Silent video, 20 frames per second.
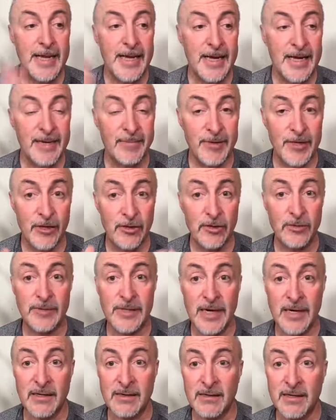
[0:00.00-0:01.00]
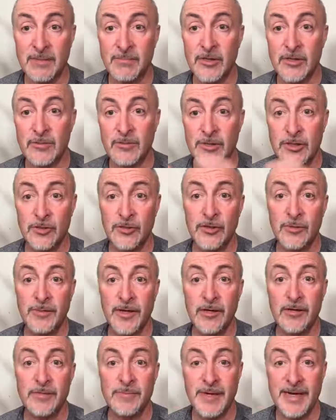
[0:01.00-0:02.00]
And my YouTube channel, like most of my social
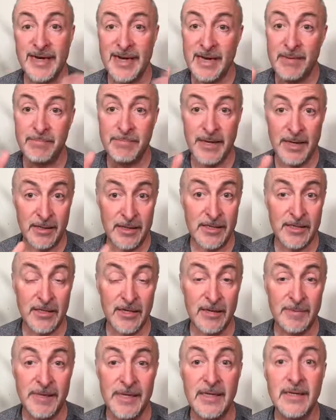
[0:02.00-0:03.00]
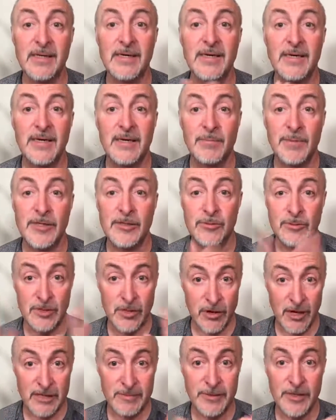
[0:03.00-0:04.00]
media, is my name, Barry Selby. Please
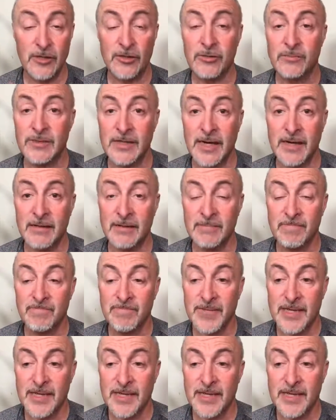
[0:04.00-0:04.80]
subscribe to my YouTube channel.